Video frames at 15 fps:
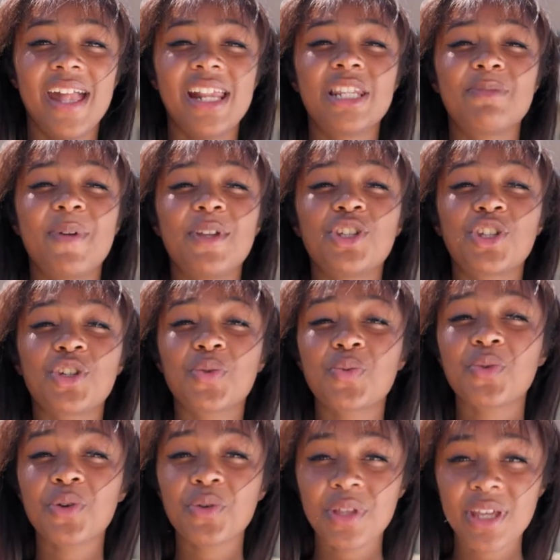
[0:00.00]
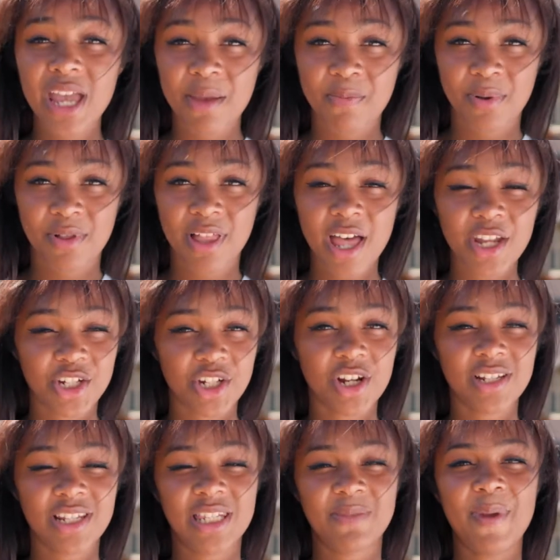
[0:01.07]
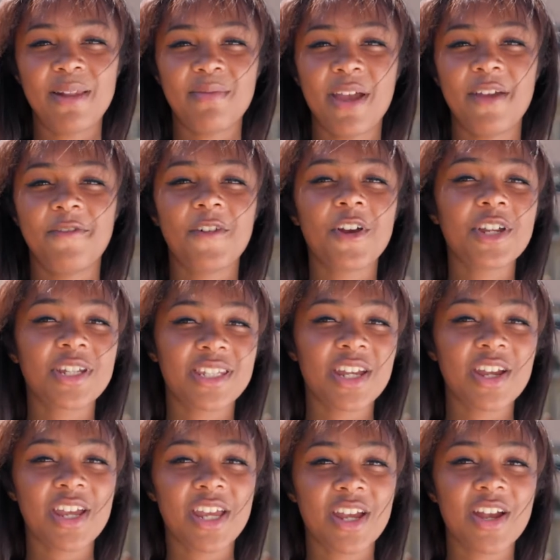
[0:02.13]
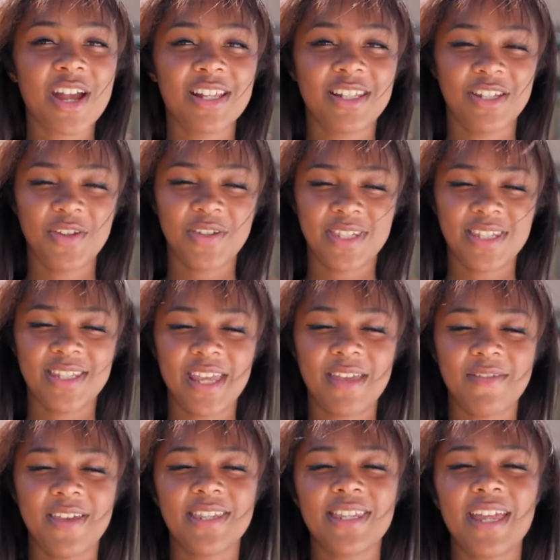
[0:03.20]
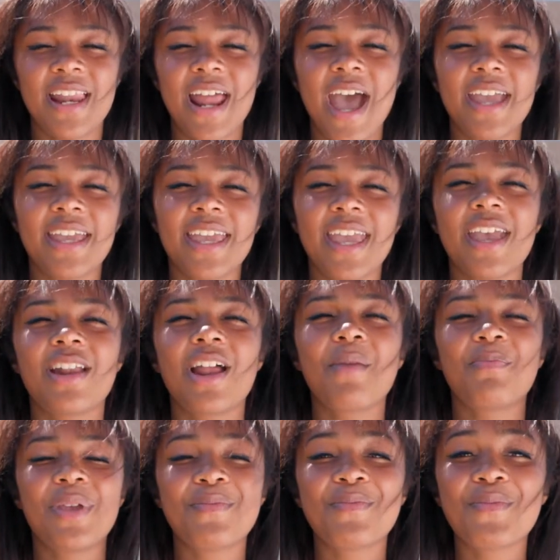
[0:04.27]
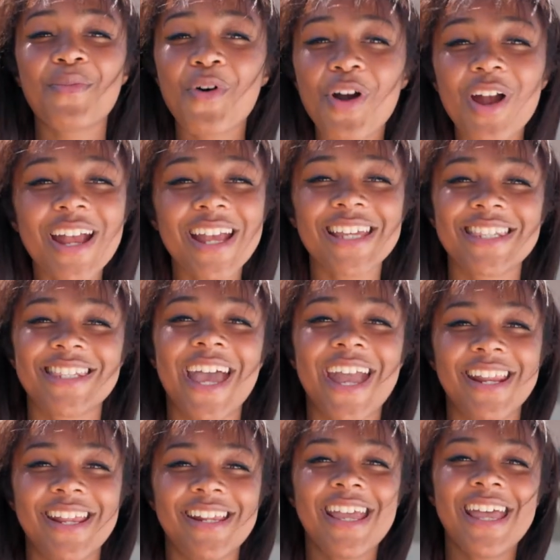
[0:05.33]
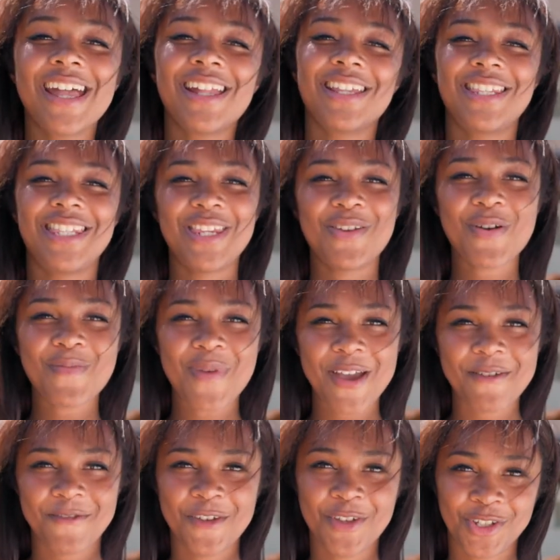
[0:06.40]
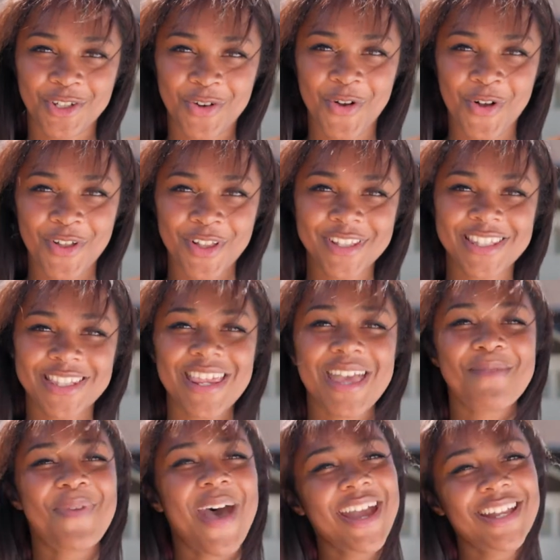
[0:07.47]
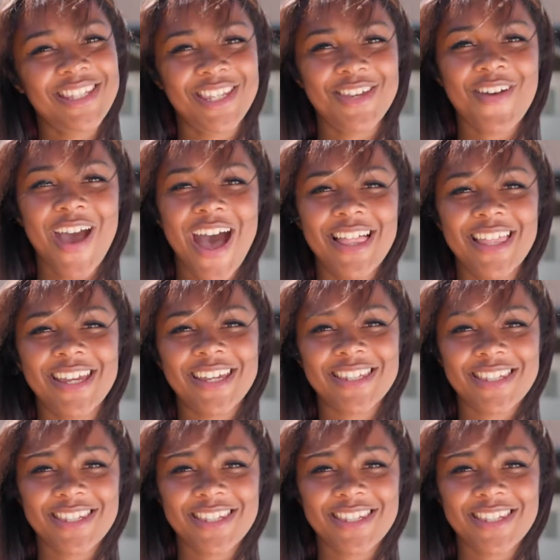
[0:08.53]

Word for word: It has been truly a pleasure to spend my first year here at UC Davis, and I cannot be more excited to see what my future holds. Back to you, Alex.